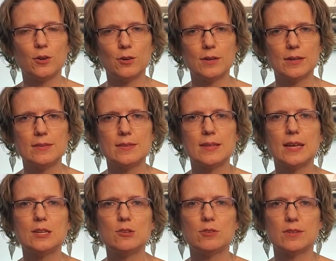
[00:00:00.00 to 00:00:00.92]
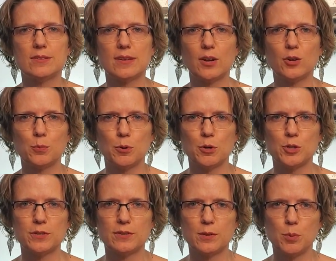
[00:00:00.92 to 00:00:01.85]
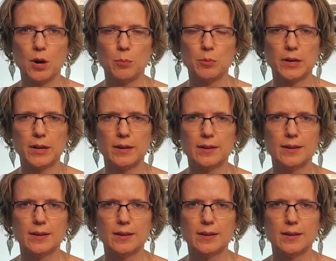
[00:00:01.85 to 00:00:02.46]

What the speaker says: earnest in your desire to purchase the property.